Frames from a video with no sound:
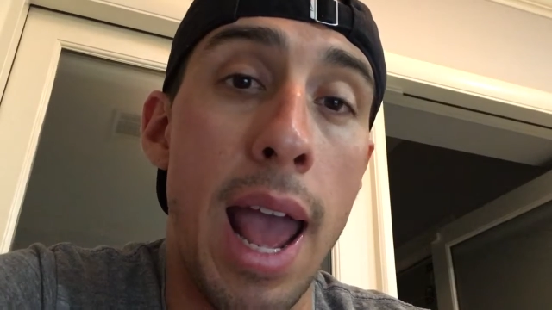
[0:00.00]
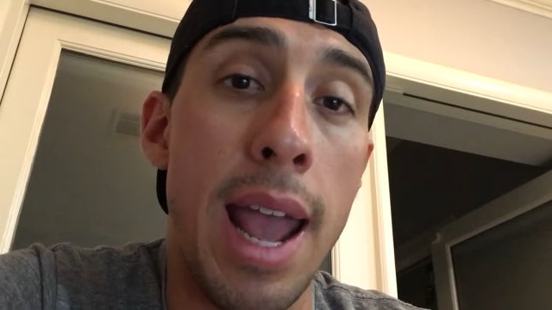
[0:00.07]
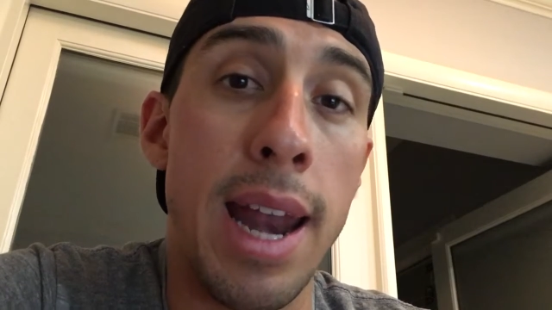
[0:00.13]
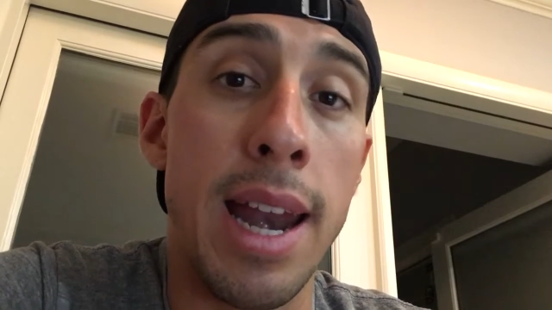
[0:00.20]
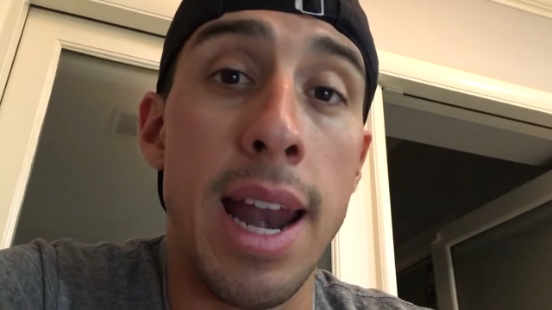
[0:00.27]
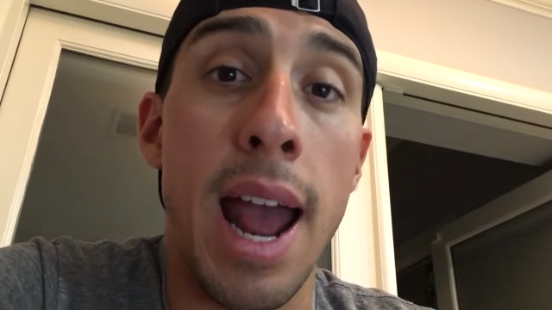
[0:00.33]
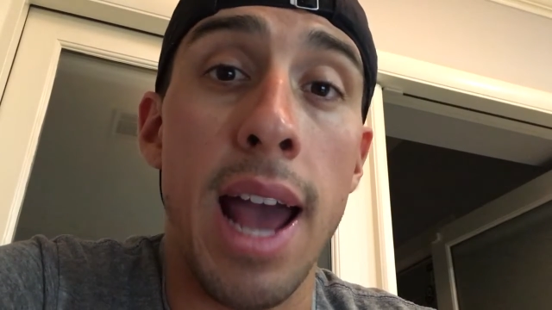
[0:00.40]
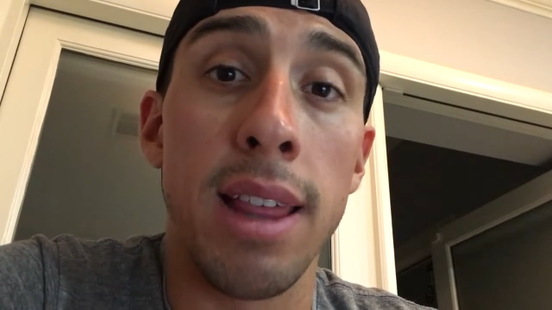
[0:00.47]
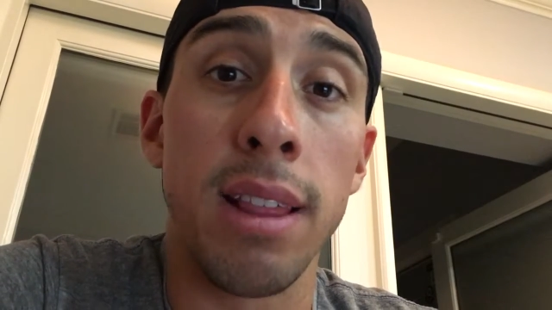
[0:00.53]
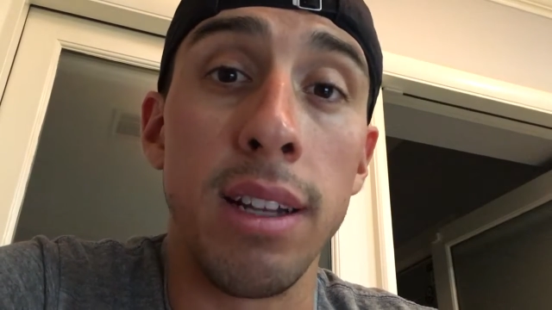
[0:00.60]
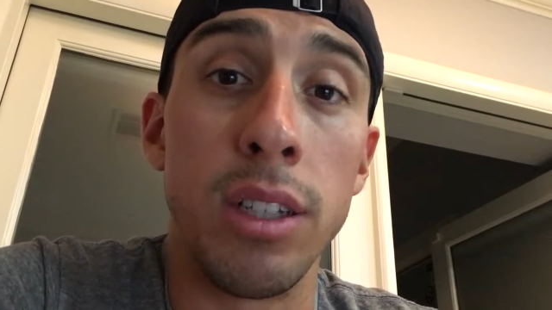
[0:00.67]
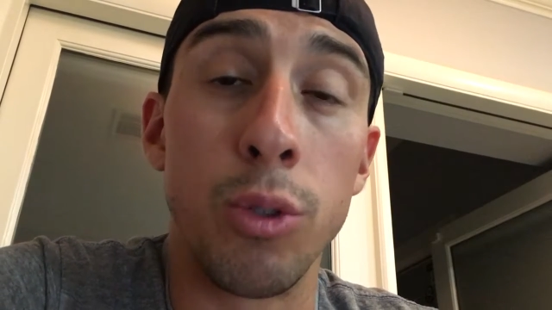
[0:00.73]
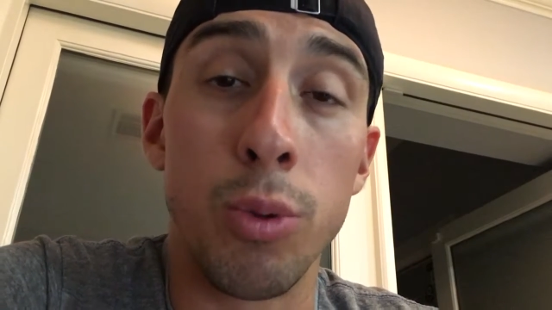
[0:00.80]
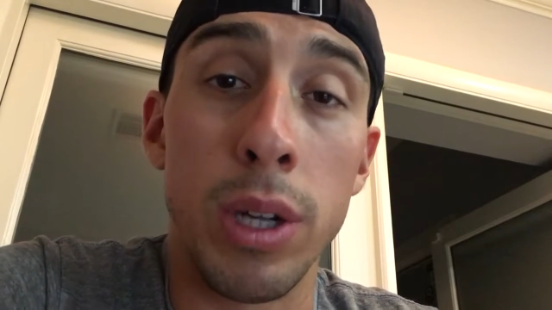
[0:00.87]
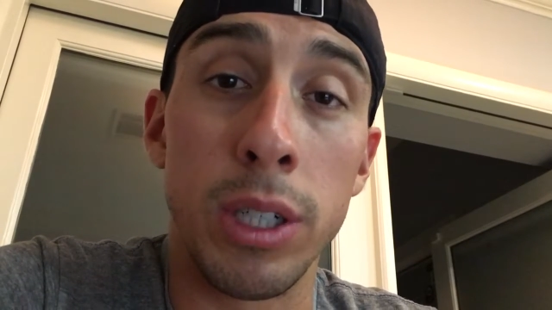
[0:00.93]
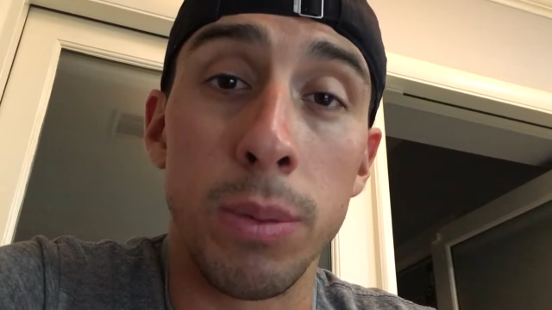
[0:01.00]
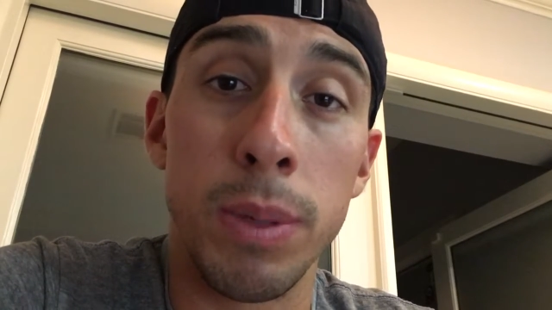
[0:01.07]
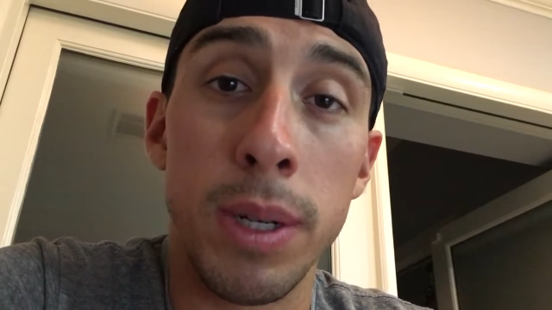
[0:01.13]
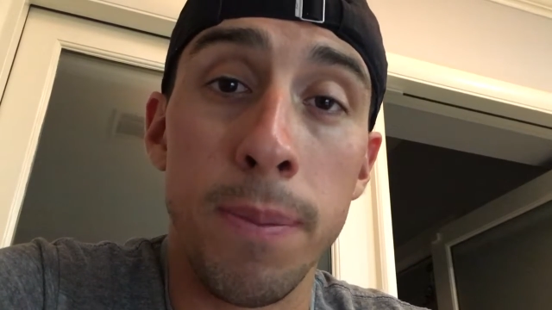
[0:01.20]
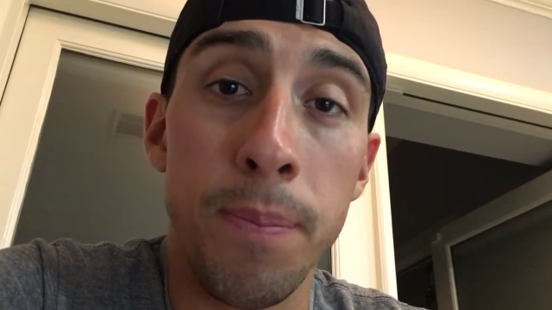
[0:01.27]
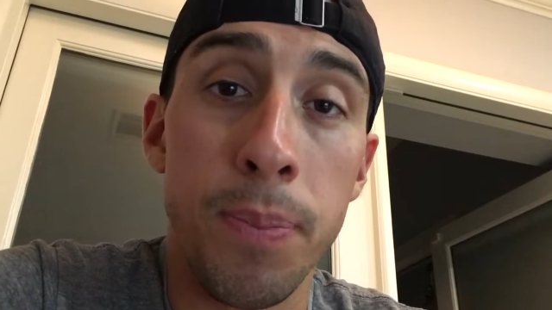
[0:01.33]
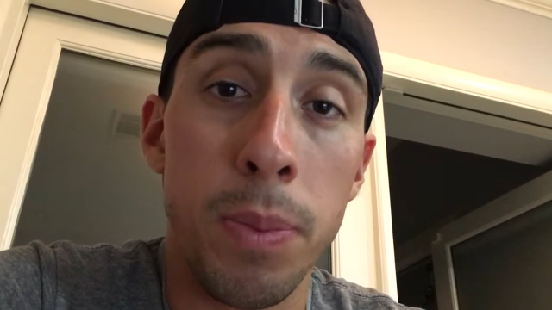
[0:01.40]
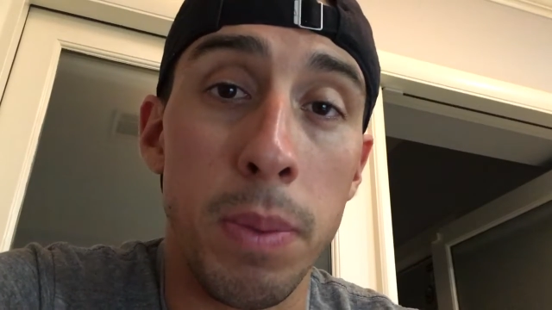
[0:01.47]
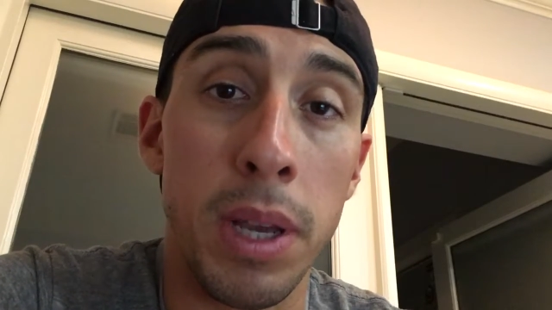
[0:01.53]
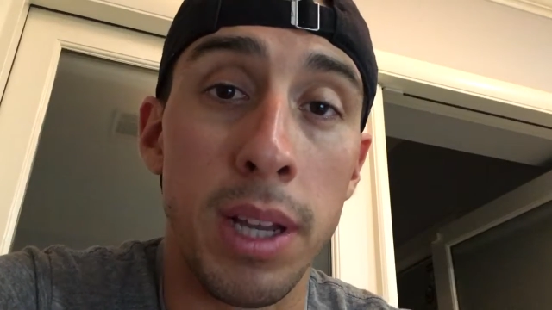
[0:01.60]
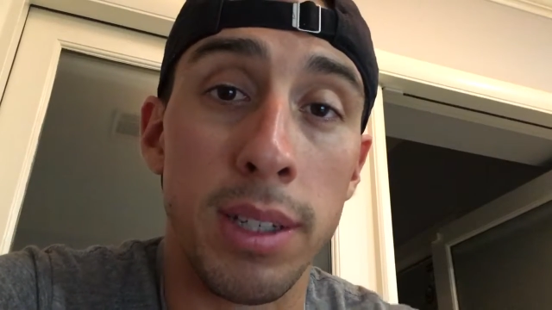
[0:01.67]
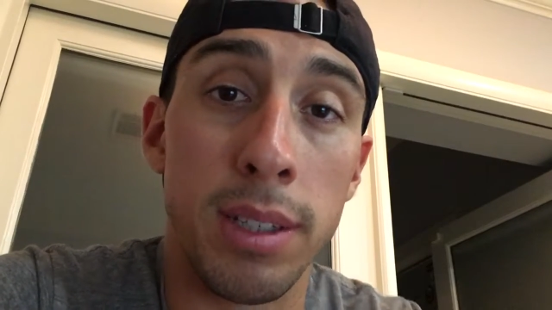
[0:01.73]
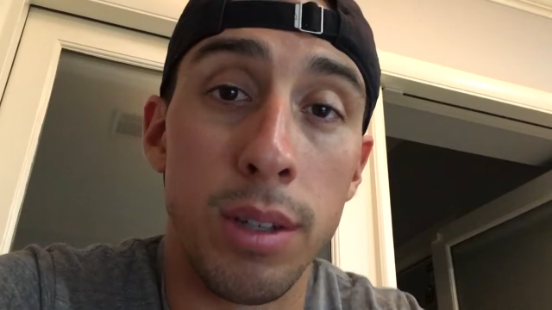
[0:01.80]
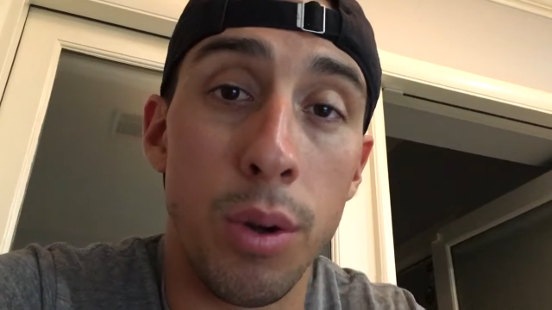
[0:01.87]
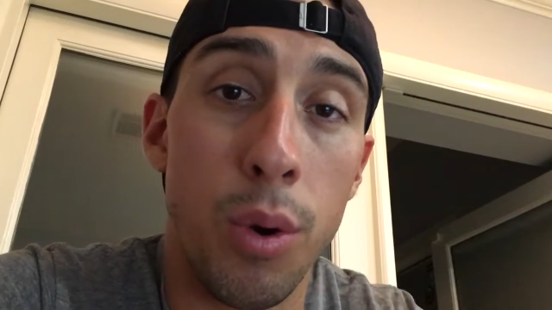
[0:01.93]
an athlete's regimen,
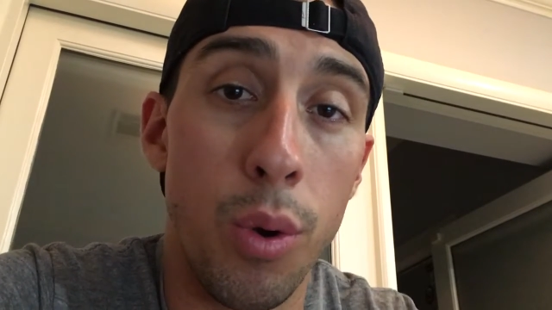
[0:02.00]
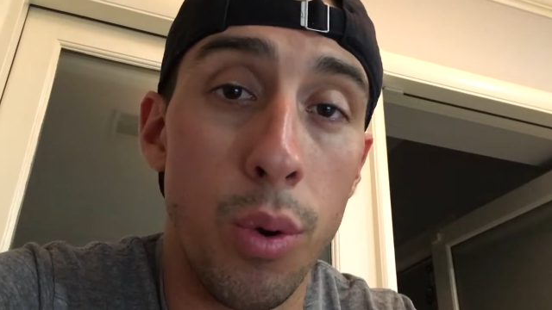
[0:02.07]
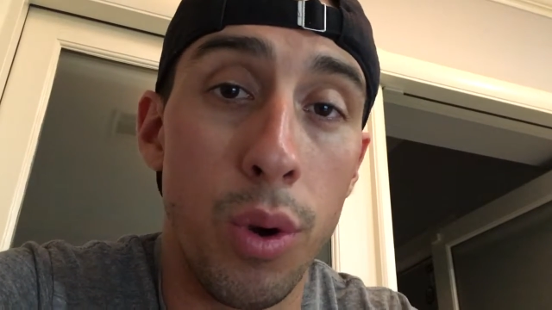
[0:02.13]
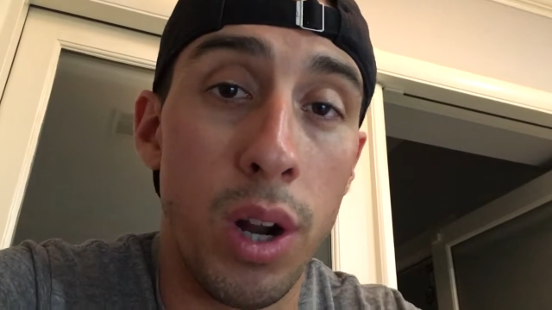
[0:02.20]
because the whole